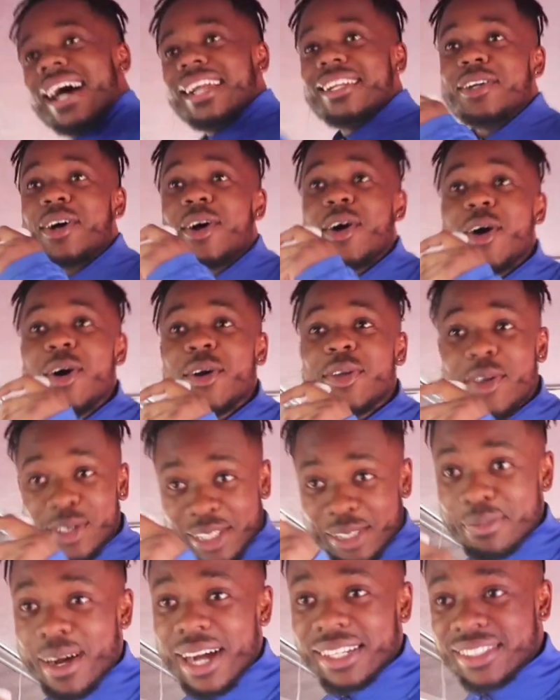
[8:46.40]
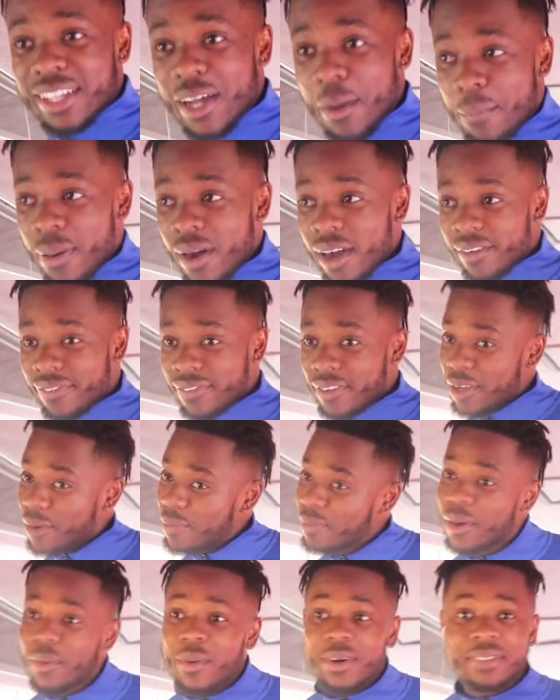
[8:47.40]
I know you smelled the
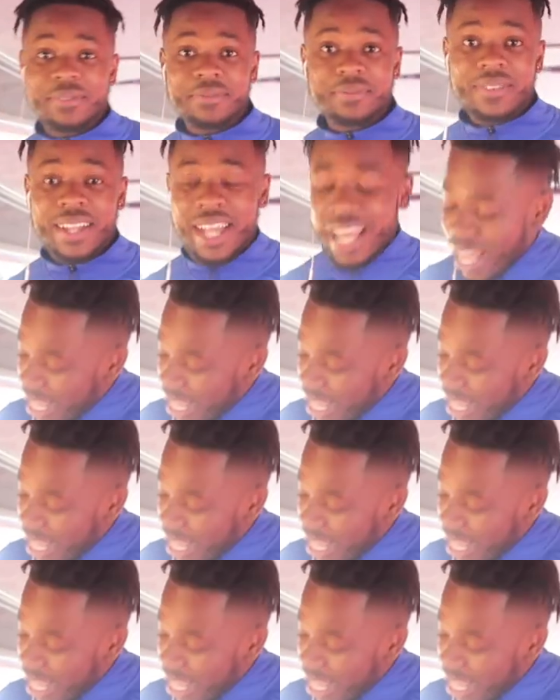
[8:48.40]
perfume, you smell it.